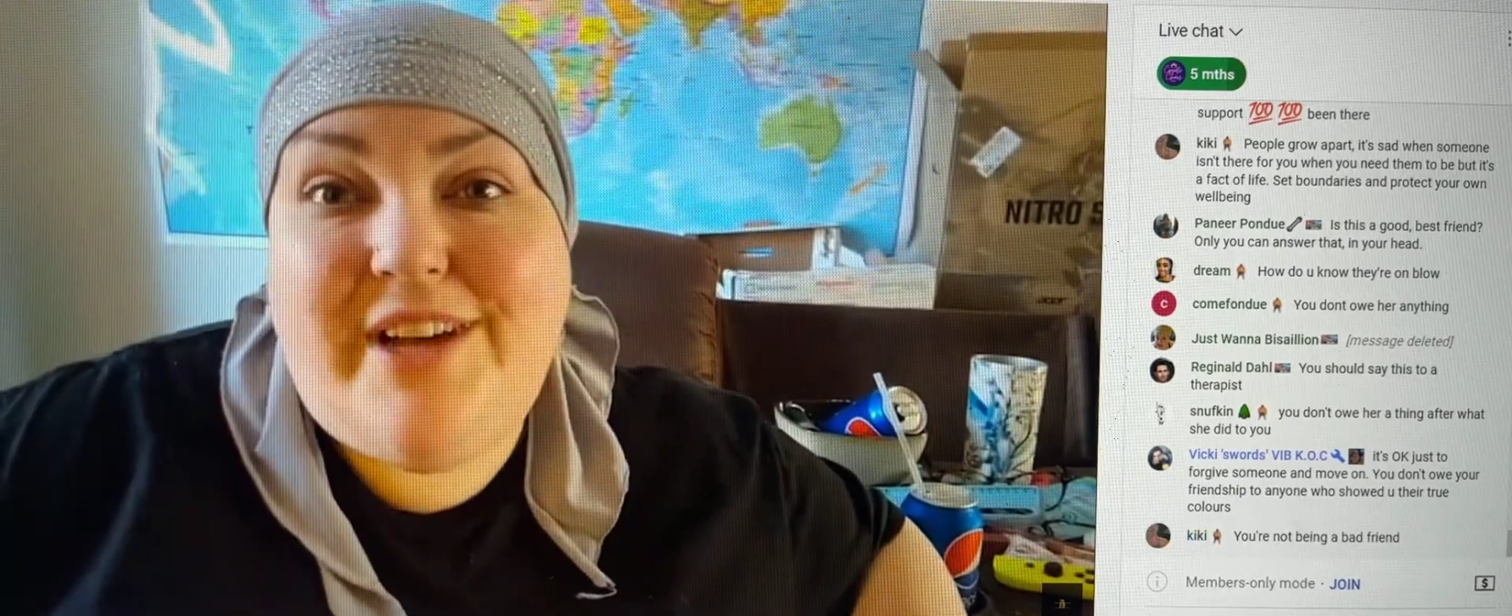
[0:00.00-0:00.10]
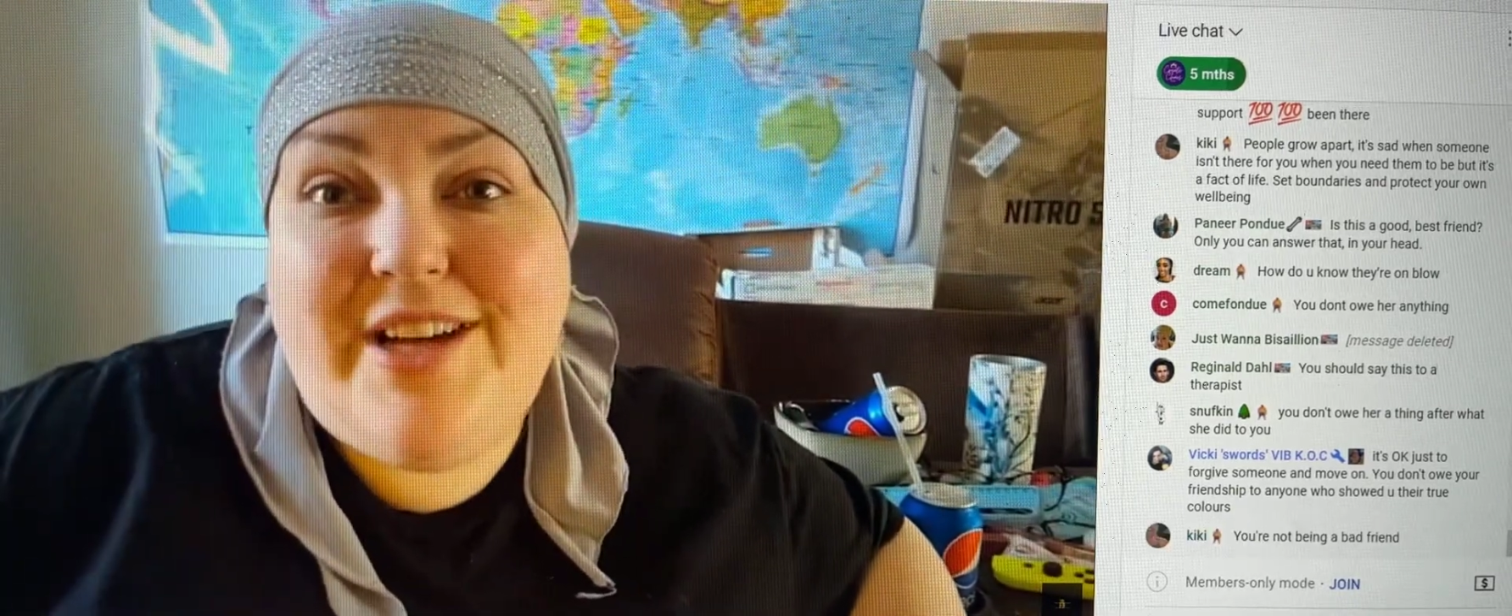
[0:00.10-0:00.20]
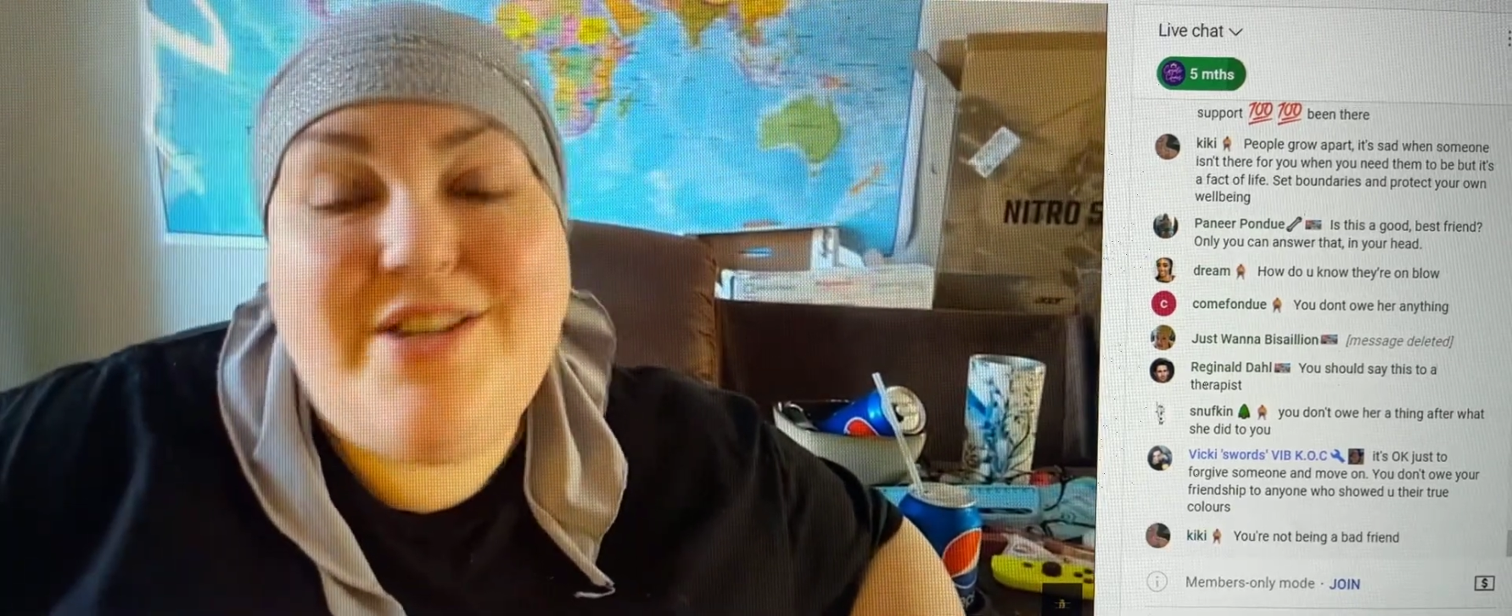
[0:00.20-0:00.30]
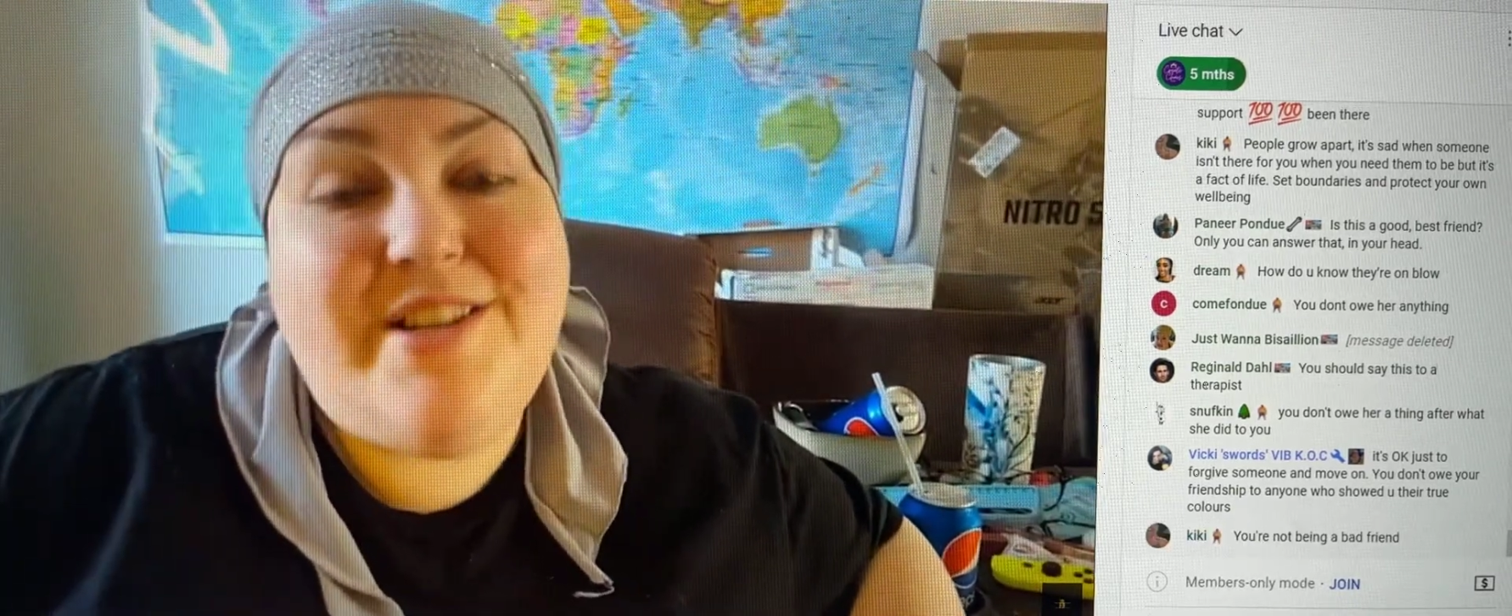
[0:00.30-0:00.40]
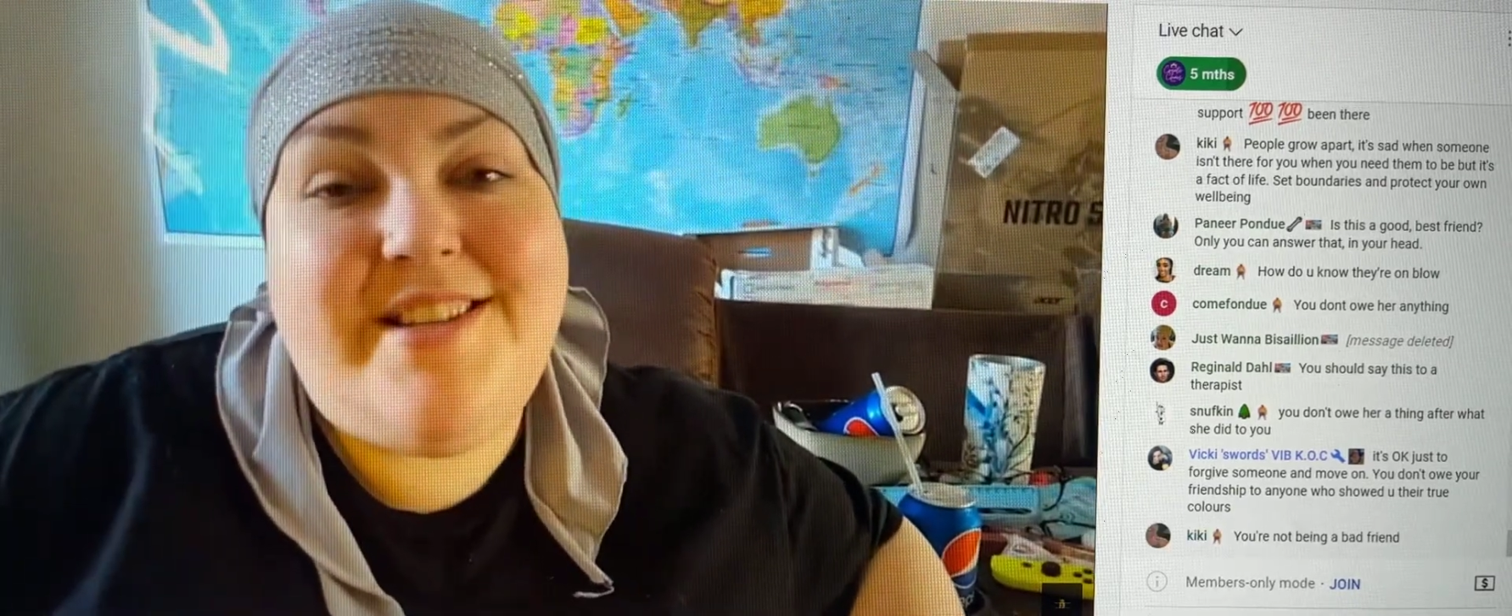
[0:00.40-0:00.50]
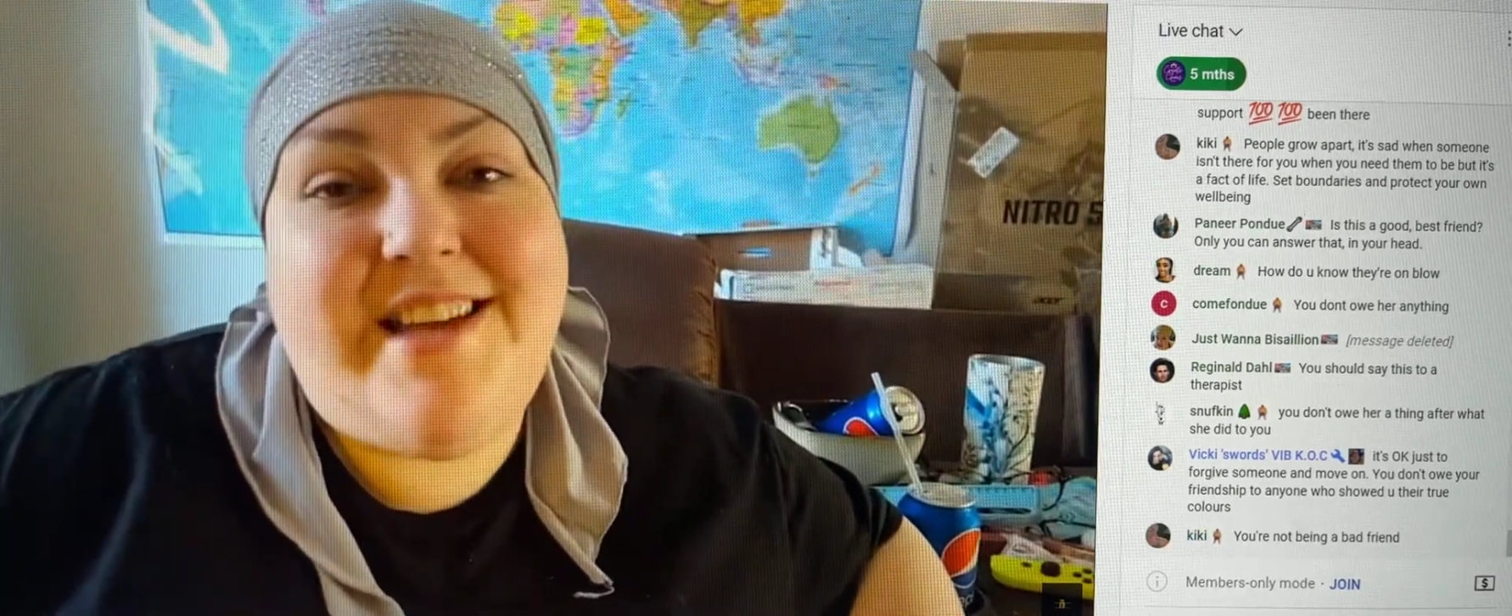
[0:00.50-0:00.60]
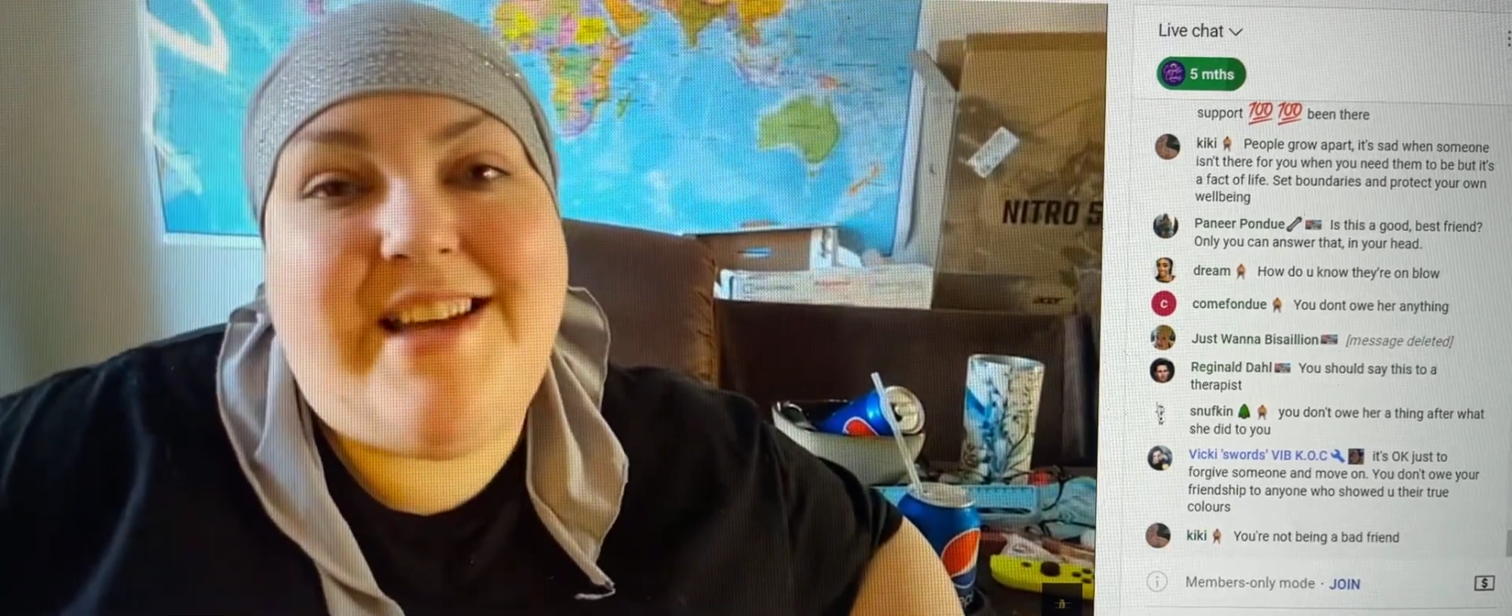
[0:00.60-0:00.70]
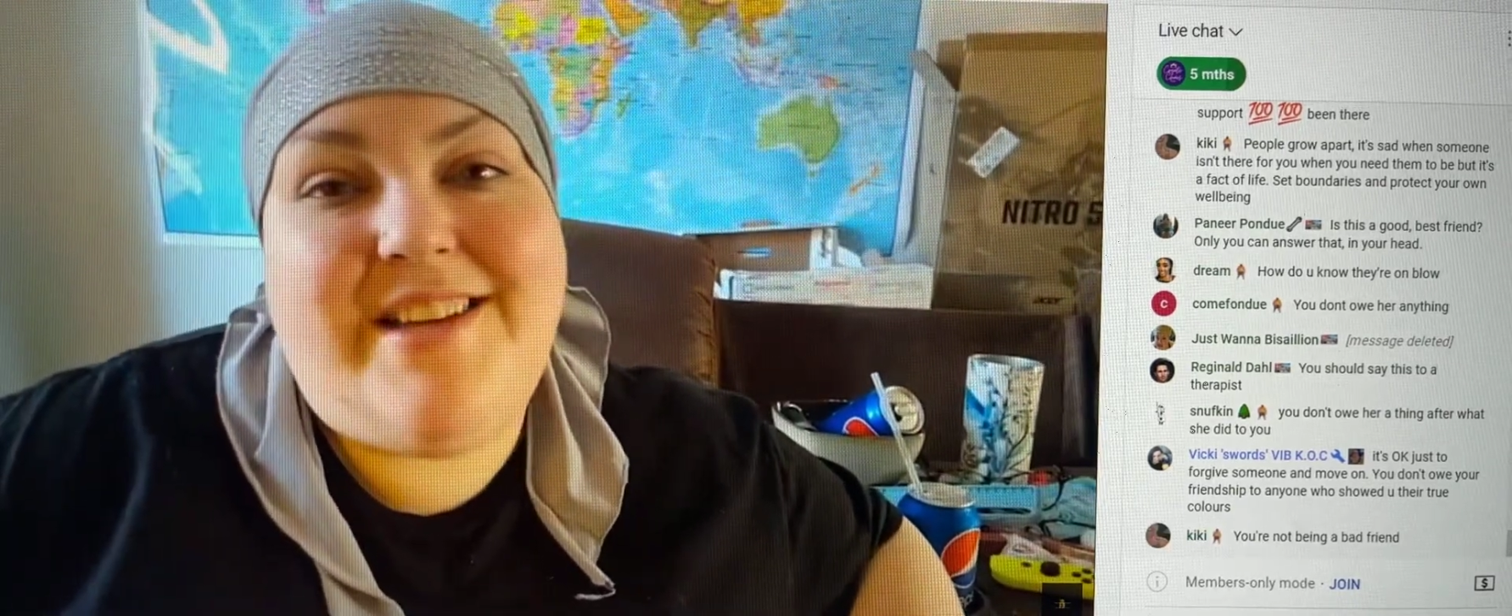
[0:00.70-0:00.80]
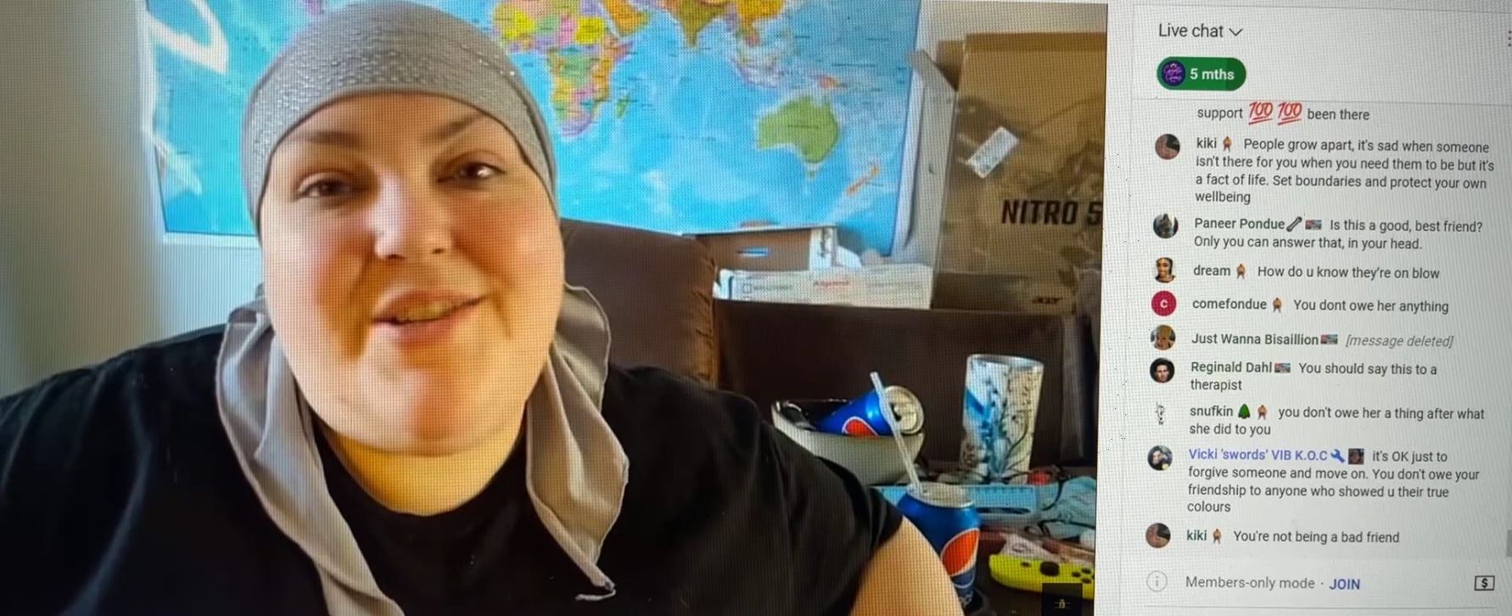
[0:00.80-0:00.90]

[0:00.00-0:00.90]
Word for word: I should say it